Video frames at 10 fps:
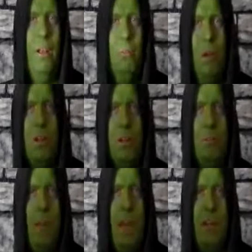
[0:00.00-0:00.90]
Well,
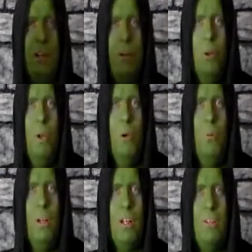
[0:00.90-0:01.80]
welcome
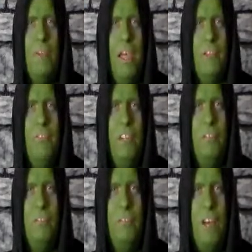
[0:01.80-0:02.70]
back,
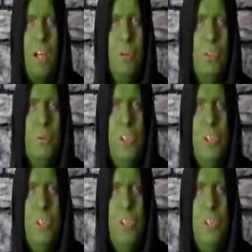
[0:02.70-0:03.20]
faithful followers.